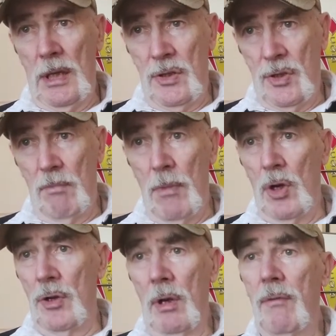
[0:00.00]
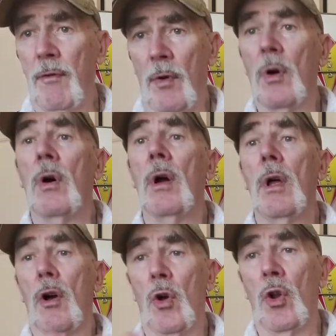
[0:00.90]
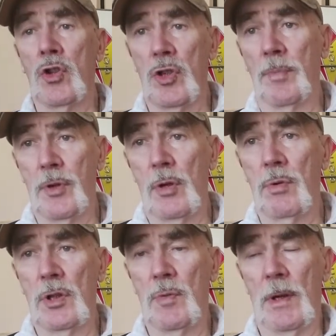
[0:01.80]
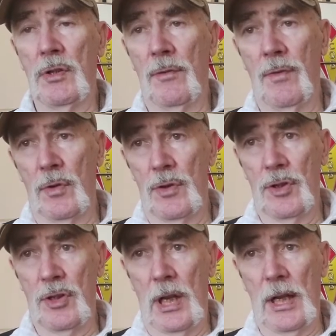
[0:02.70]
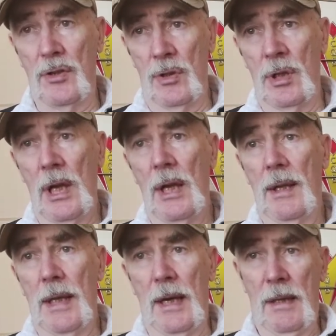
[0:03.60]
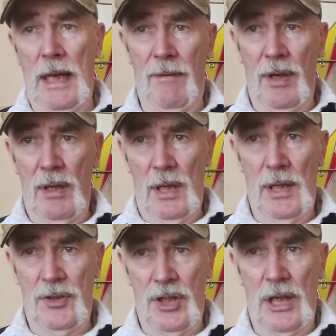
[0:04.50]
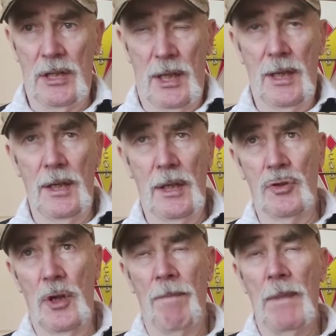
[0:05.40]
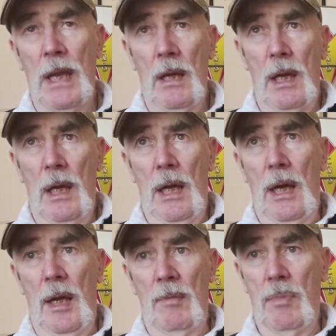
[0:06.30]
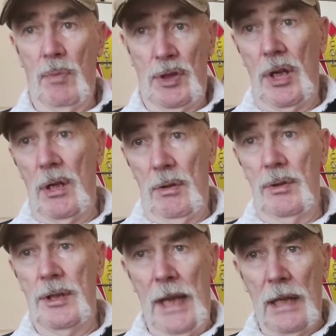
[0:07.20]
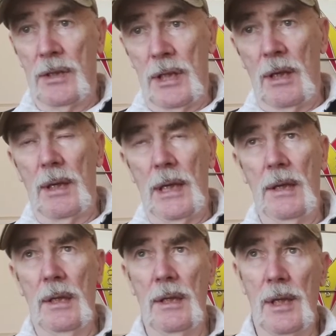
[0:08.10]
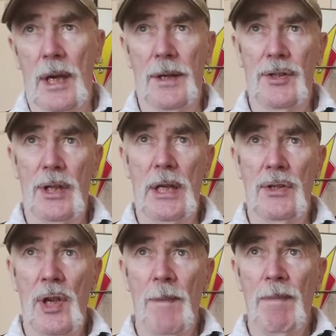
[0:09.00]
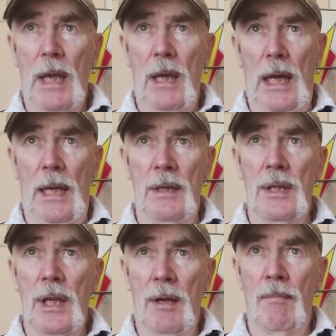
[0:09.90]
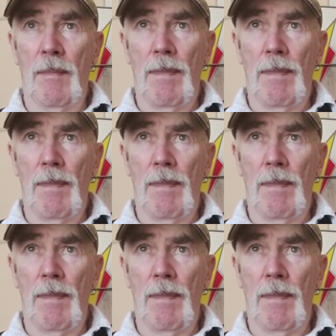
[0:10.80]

the model for all subsequent special forces selection that have an SAS lineage, which includes Delta in the United States. And